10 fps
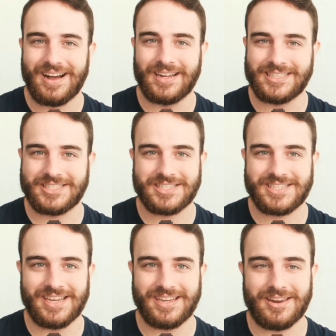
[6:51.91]
just to
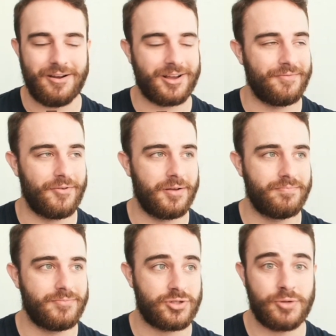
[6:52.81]
see, kind of a
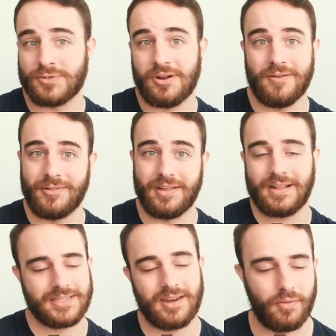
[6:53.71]
superstar, really.
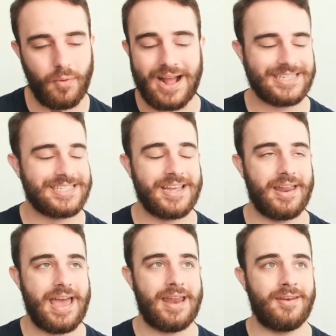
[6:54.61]
That's kind of the way I see
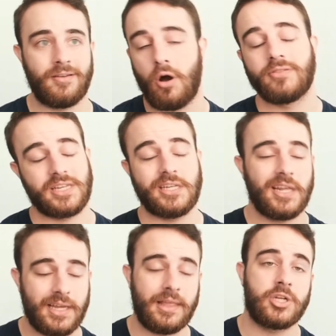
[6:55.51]
it. And obviously he
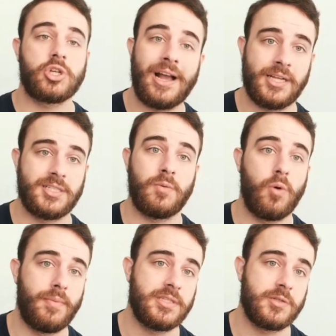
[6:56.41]
did get that try against the
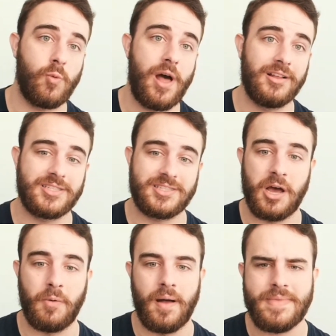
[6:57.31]
Wallabies as well.
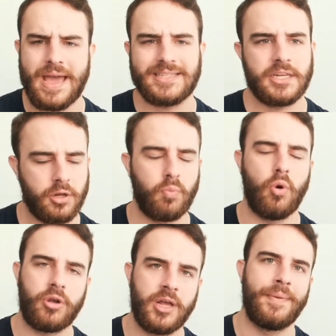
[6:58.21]
So, he's in a good
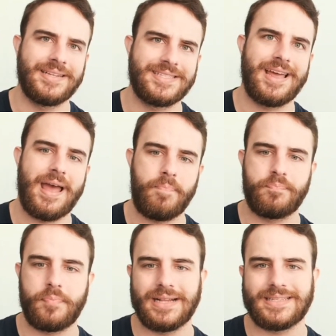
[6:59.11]
World Cup, I'd say.
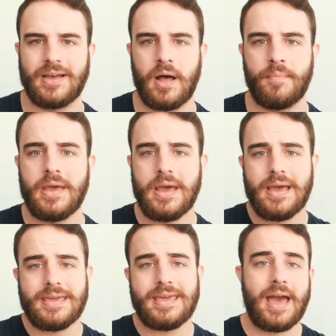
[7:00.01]
But,
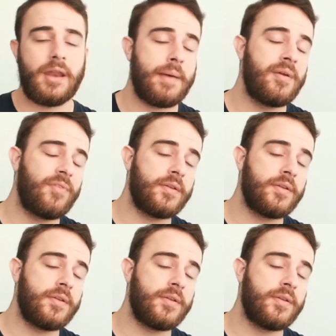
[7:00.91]
anyway, moving on